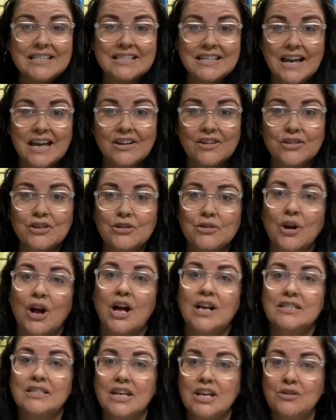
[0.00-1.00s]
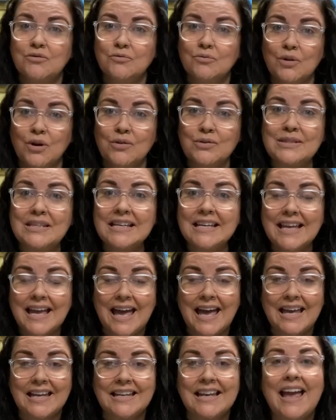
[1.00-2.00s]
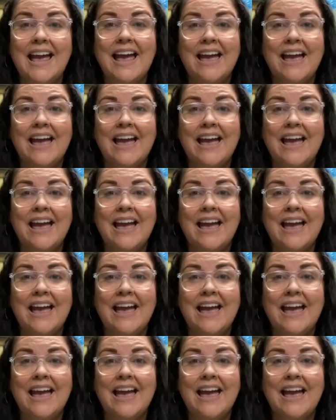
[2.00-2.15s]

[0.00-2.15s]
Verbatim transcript: died on the cross and rose again,